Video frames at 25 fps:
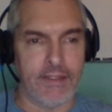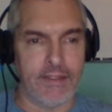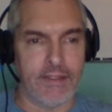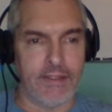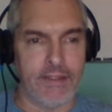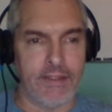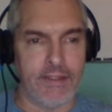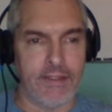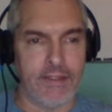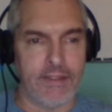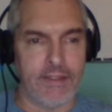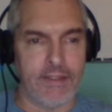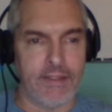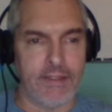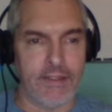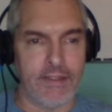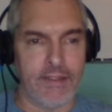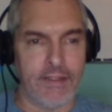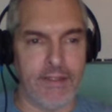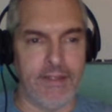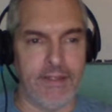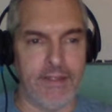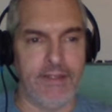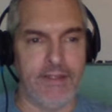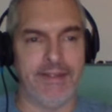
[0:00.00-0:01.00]

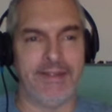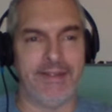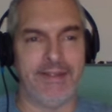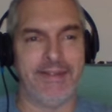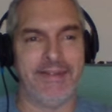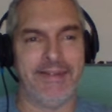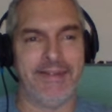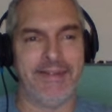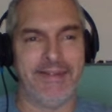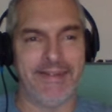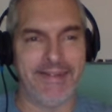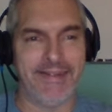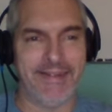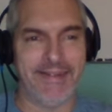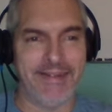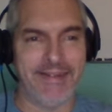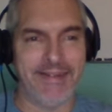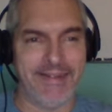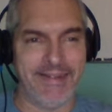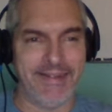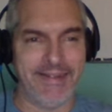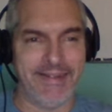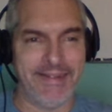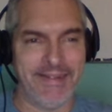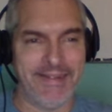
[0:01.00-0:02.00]

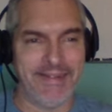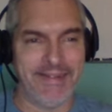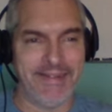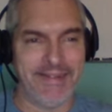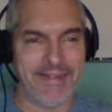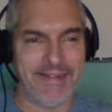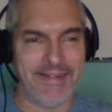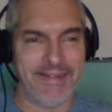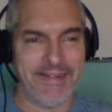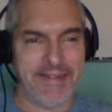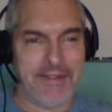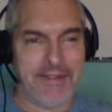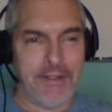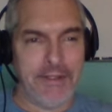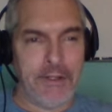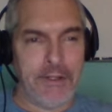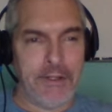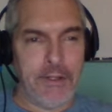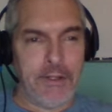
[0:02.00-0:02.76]
(silence)